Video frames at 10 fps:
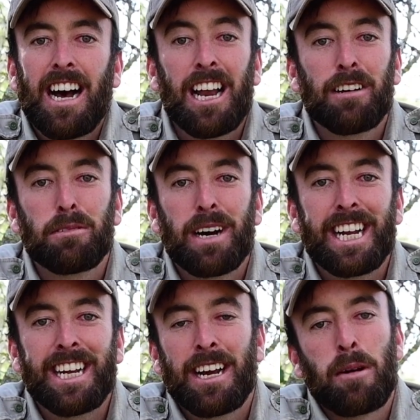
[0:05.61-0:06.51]
Hello
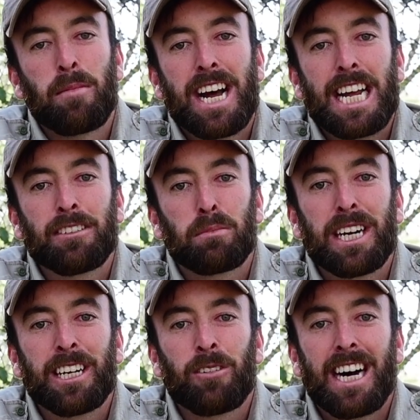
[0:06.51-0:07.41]
everybody, my name is
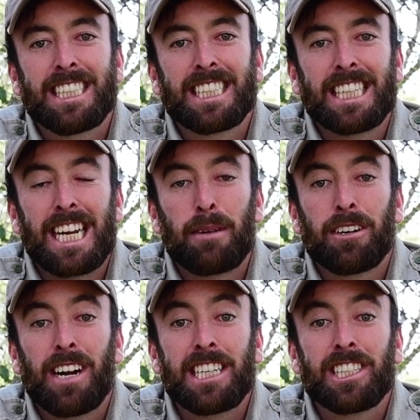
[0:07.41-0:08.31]
Brendon White and I'm a
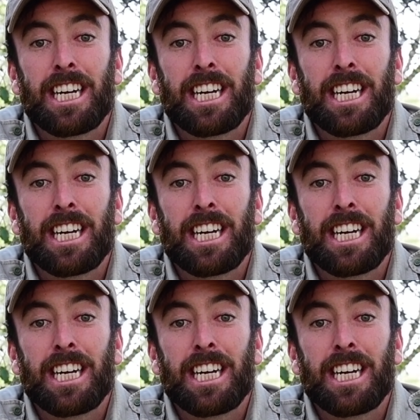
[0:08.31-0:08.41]
ranger